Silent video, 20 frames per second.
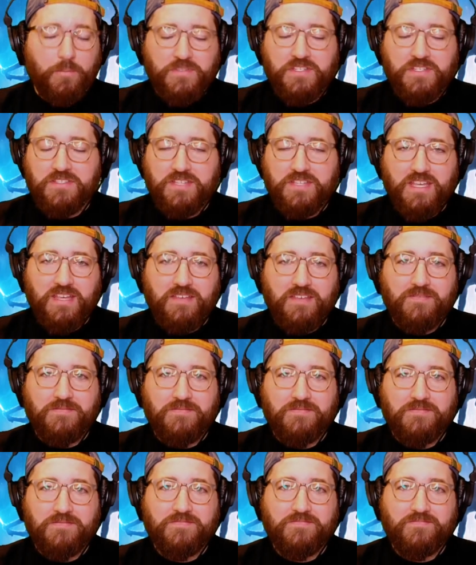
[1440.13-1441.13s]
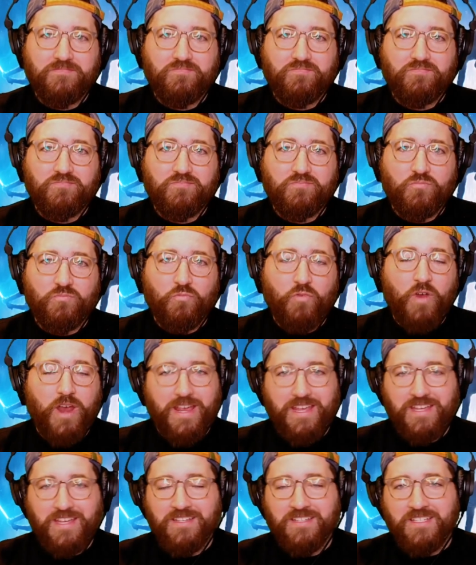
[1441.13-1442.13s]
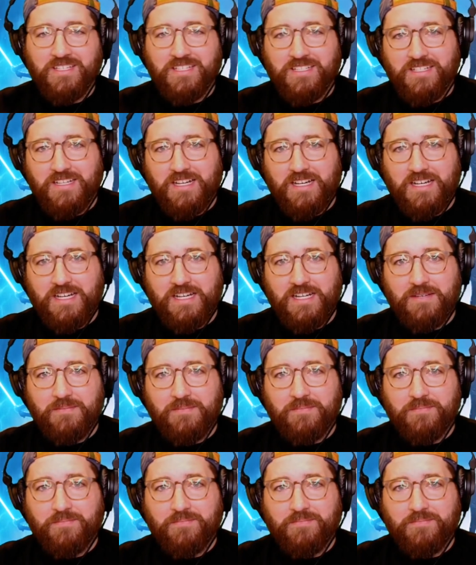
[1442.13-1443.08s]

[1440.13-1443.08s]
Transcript: to save Rey. And